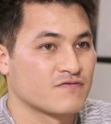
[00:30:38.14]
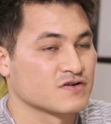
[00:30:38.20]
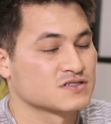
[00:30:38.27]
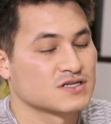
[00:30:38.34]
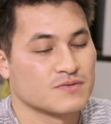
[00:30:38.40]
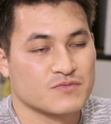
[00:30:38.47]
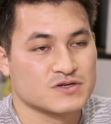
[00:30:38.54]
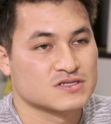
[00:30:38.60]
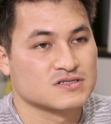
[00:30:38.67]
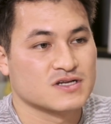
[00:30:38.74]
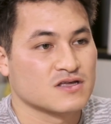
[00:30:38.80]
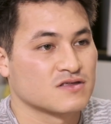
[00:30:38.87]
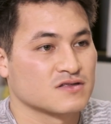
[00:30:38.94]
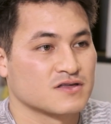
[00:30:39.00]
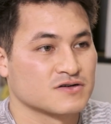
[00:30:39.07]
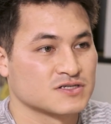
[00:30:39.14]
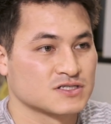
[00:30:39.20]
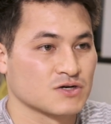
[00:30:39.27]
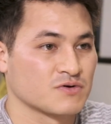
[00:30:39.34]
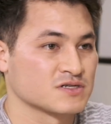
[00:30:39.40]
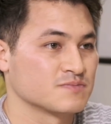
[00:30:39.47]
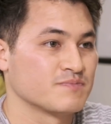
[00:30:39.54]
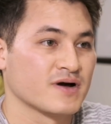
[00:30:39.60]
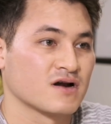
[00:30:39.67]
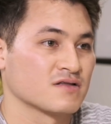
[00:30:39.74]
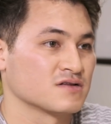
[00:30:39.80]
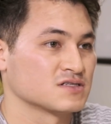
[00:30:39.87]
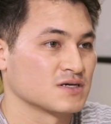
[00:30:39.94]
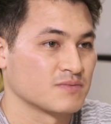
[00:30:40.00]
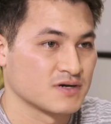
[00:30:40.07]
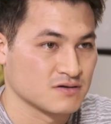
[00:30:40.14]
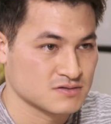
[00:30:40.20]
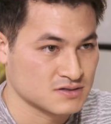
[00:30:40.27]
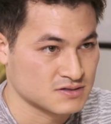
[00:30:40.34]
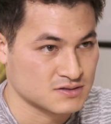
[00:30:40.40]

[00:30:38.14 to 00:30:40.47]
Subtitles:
for some reason, they think their story is better than someone else's